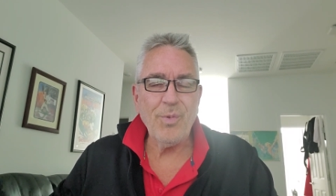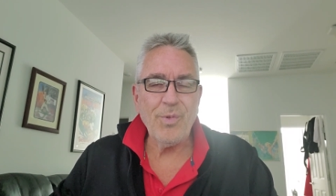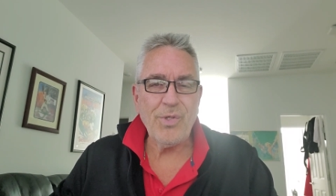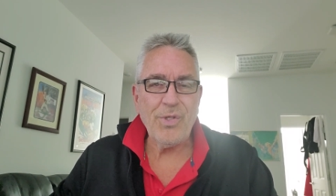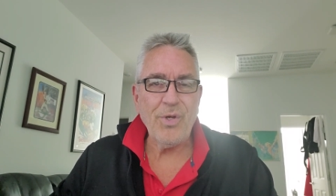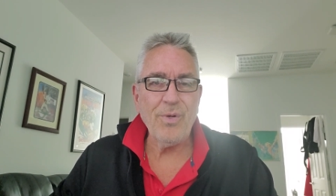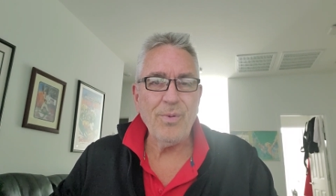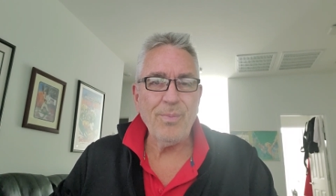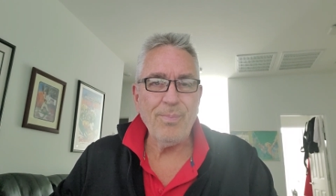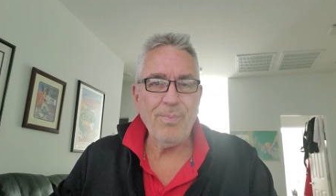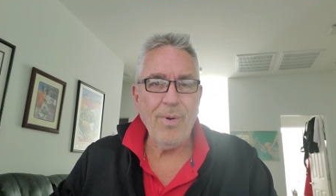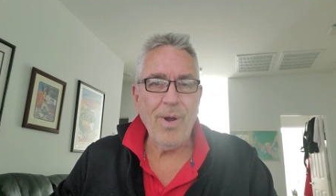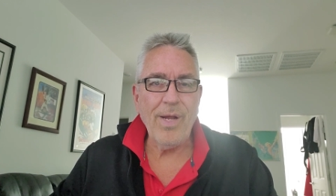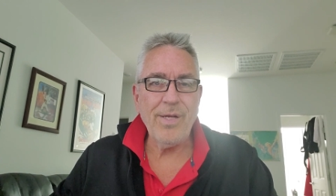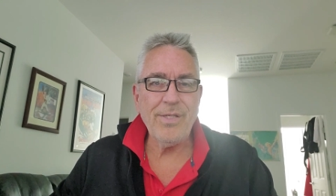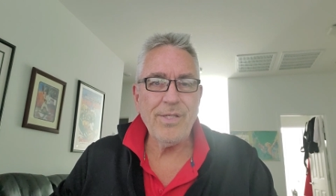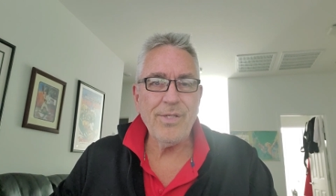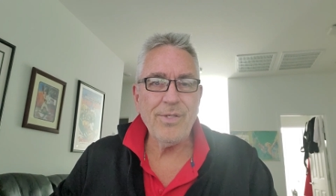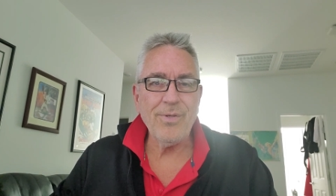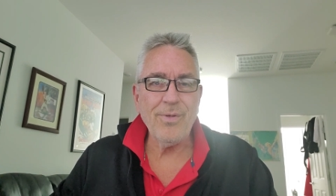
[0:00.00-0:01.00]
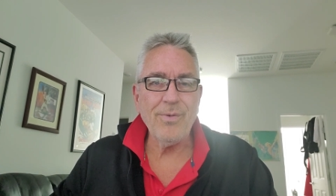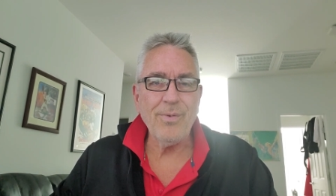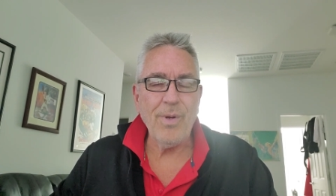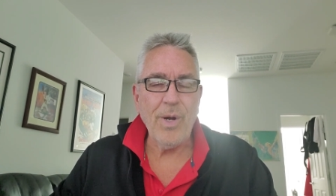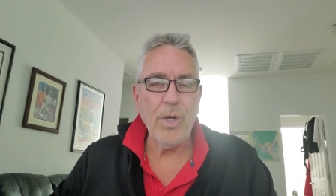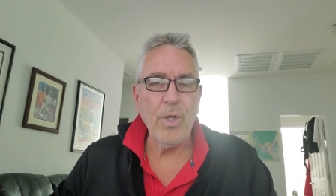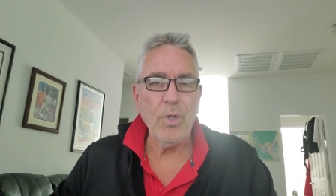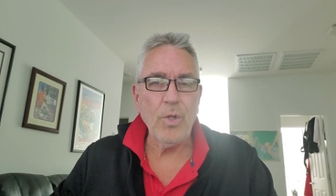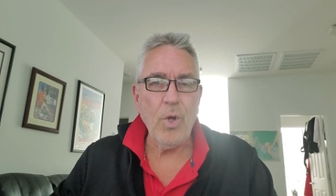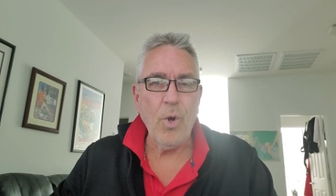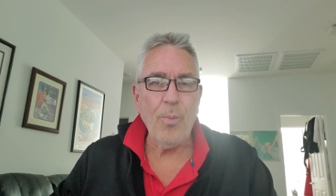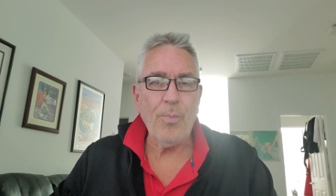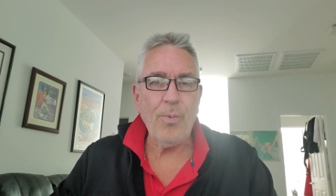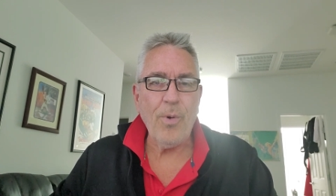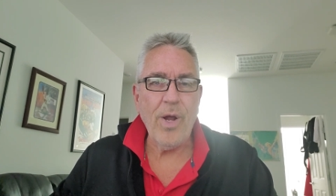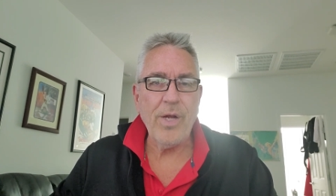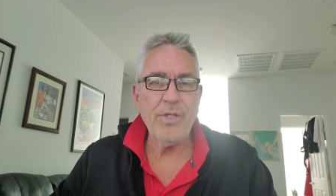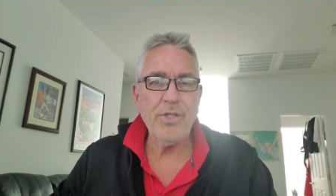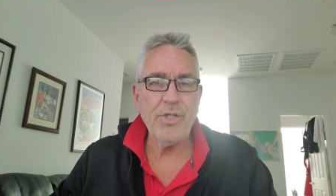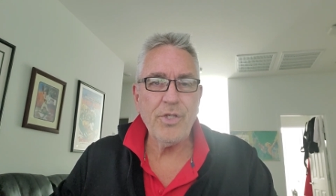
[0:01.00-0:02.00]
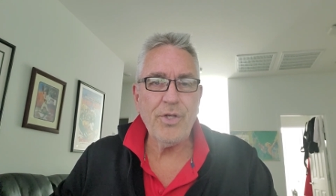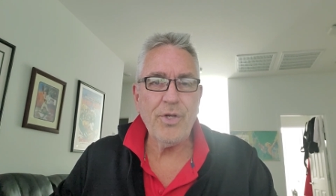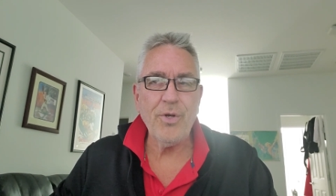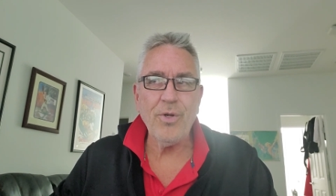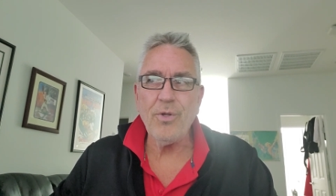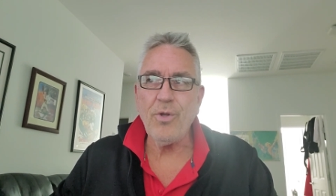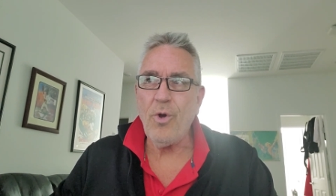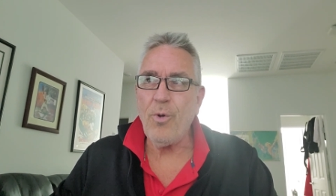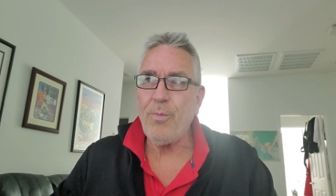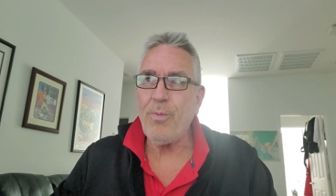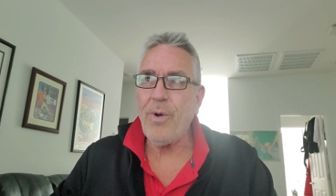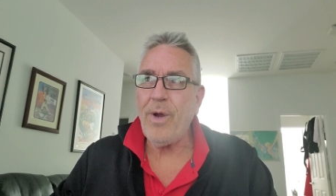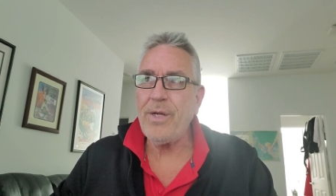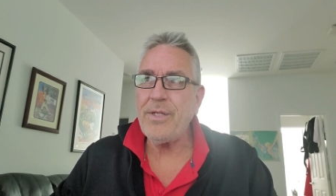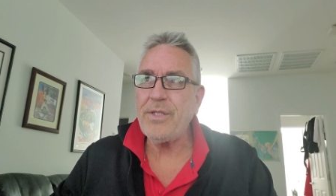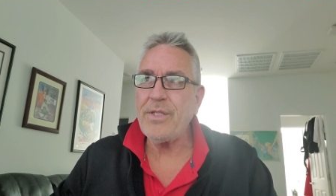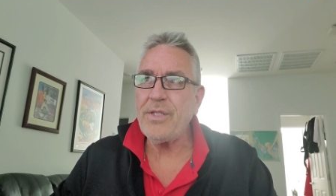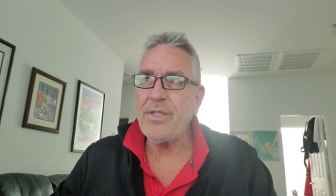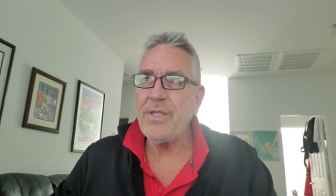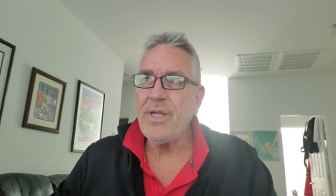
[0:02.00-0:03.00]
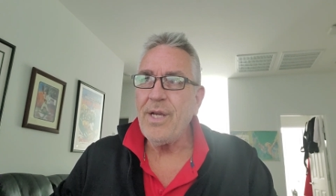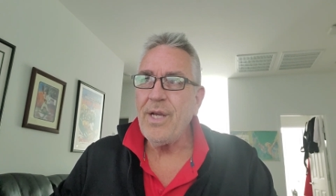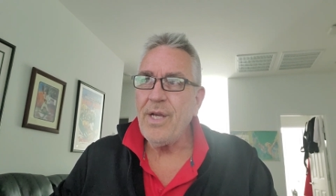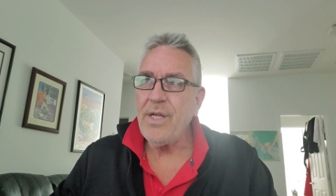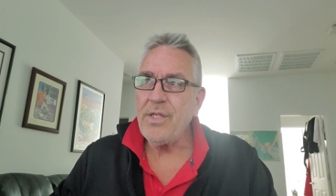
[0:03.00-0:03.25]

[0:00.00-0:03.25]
certain prices are low prices cure low prices,